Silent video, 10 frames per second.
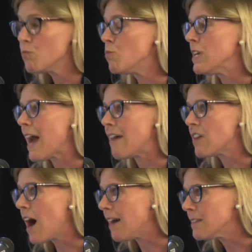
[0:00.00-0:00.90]
We have
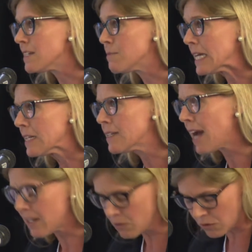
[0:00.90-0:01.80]
a hotly debated
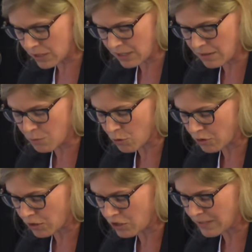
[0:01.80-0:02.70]
category, the
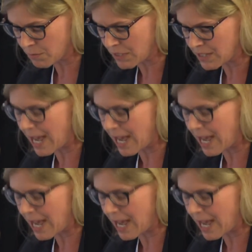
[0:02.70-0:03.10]
border adjustment